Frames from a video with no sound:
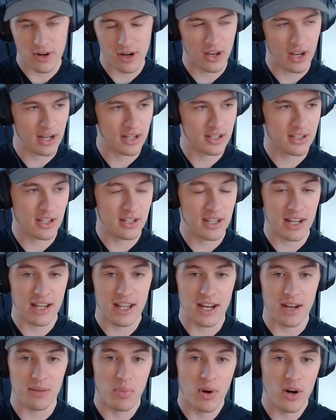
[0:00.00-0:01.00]
And like, did they
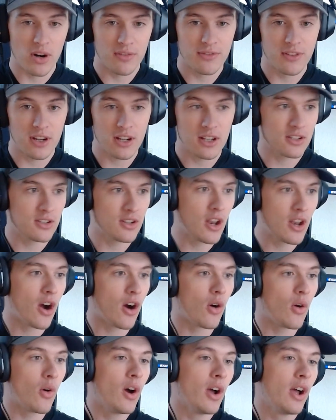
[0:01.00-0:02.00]
get it perfect?
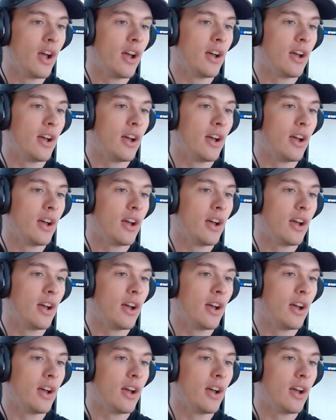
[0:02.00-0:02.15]
No,